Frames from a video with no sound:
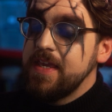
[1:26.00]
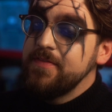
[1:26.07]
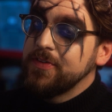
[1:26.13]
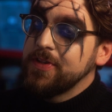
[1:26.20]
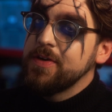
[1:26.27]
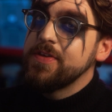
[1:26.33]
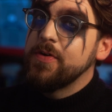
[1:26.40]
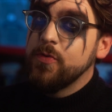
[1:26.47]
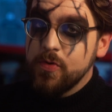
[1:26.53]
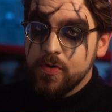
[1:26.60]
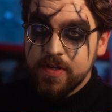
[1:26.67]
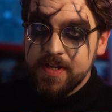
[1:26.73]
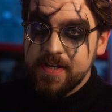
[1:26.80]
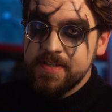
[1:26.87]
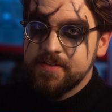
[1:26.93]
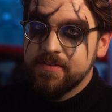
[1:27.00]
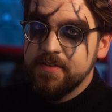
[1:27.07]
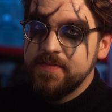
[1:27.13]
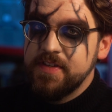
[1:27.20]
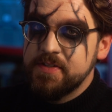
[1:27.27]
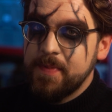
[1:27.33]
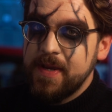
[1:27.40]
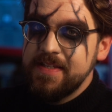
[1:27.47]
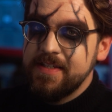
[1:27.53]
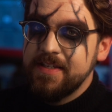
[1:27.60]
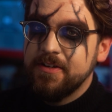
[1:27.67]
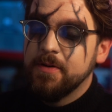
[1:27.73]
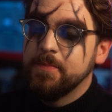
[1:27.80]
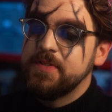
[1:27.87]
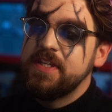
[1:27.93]
Even though the organiser of this
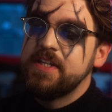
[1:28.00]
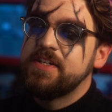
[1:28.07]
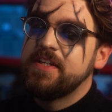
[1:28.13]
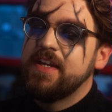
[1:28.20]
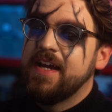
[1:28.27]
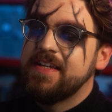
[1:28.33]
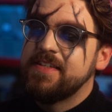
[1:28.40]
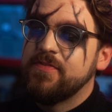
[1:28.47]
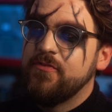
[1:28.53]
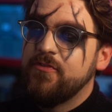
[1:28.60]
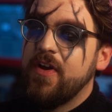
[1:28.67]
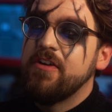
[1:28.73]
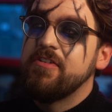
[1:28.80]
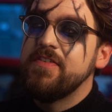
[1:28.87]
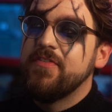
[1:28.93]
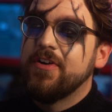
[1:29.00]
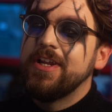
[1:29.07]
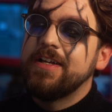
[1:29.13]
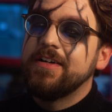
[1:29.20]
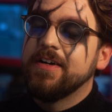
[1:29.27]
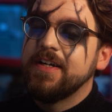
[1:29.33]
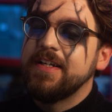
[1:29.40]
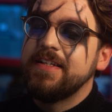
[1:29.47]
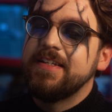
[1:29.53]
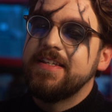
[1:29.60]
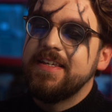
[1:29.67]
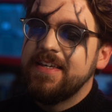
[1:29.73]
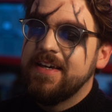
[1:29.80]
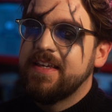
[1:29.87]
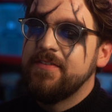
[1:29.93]
painting competition has very, very
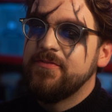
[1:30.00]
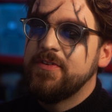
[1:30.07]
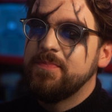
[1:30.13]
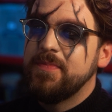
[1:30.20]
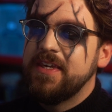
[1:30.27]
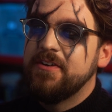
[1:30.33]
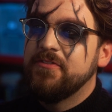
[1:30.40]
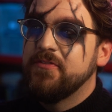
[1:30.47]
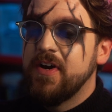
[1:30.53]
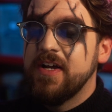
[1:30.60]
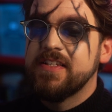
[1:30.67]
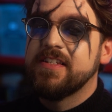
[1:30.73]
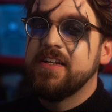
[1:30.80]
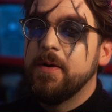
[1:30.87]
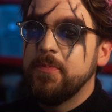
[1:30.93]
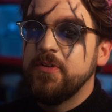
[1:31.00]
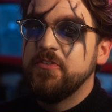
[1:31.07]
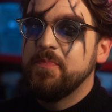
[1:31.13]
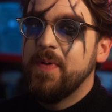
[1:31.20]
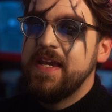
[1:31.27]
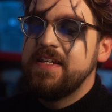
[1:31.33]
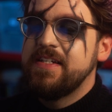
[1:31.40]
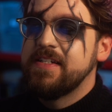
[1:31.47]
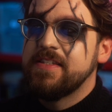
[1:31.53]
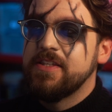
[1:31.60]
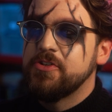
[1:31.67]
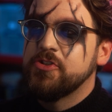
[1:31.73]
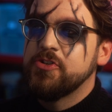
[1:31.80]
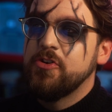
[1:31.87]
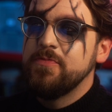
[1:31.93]
kindly given me a first couple of pages
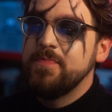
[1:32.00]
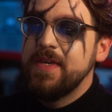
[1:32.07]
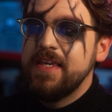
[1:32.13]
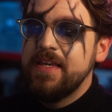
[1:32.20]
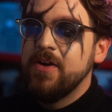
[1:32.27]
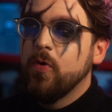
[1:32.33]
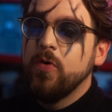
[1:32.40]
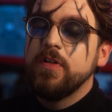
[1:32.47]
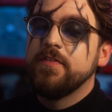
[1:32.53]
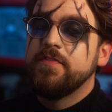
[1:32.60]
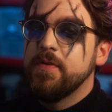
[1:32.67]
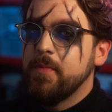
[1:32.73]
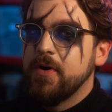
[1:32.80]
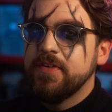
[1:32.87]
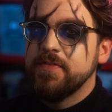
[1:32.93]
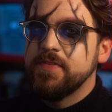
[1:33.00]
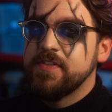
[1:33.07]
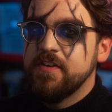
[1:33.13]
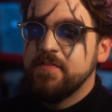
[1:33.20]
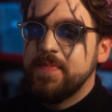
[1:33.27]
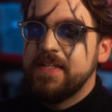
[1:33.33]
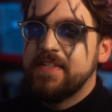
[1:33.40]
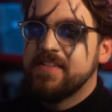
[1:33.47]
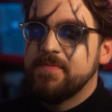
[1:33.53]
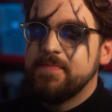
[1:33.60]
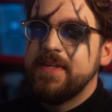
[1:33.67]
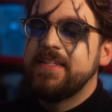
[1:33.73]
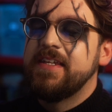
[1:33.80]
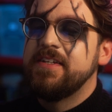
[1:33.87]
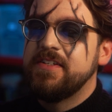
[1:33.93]
that show me all of the models that have been
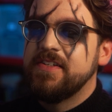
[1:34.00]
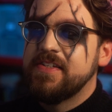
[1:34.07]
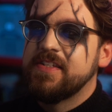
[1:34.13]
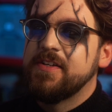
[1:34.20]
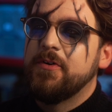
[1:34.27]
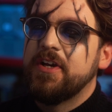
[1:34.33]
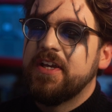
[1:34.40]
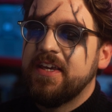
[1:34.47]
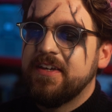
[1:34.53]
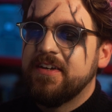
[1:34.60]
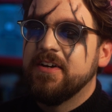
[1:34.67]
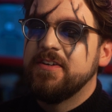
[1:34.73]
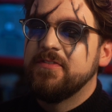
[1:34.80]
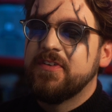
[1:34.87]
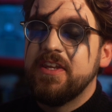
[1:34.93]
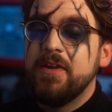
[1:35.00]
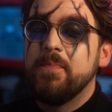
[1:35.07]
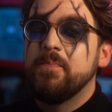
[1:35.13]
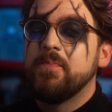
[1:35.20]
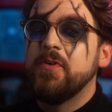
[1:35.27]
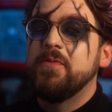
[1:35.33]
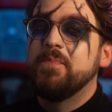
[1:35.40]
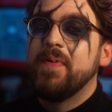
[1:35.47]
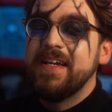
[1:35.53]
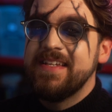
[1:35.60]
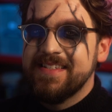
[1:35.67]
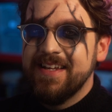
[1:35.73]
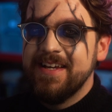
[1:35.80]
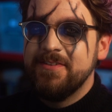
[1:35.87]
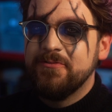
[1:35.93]
submitted, just so I can kind of get a good
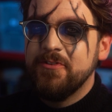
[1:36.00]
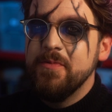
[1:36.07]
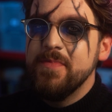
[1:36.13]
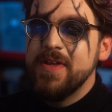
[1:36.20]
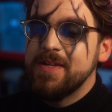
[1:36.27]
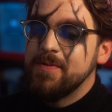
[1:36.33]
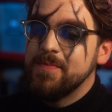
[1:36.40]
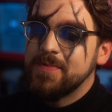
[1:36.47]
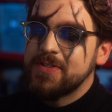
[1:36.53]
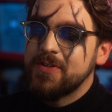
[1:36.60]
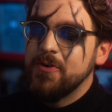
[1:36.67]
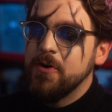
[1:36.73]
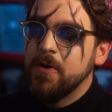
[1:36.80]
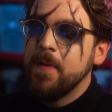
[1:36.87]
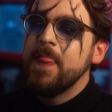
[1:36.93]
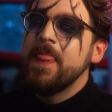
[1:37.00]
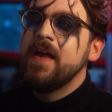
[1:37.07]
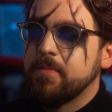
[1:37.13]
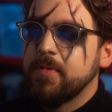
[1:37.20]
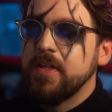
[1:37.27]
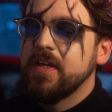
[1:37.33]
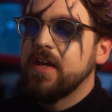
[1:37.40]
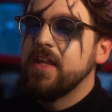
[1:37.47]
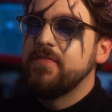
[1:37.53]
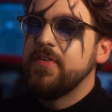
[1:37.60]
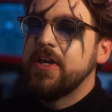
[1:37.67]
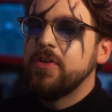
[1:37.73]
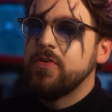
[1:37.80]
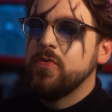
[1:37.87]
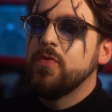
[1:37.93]
baseline for a minimum score, I'm going to kind of
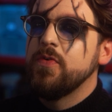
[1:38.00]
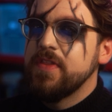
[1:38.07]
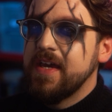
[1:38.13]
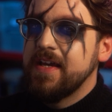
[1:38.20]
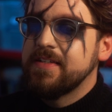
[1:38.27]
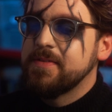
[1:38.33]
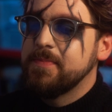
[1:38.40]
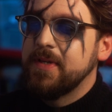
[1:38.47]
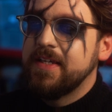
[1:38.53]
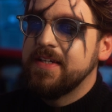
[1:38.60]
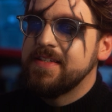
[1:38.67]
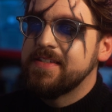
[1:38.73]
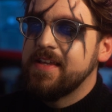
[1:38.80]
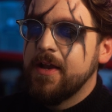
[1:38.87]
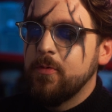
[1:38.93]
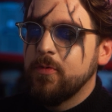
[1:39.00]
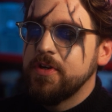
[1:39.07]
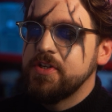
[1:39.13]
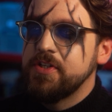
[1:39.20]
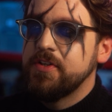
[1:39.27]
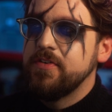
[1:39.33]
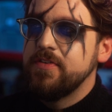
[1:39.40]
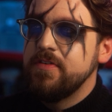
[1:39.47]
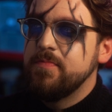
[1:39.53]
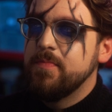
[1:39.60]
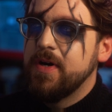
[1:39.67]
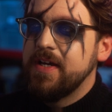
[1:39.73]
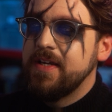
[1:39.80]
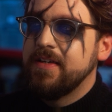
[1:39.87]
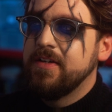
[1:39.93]
ignore that because I want to show you
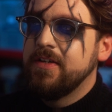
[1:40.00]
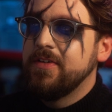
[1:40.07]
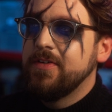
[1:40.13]
my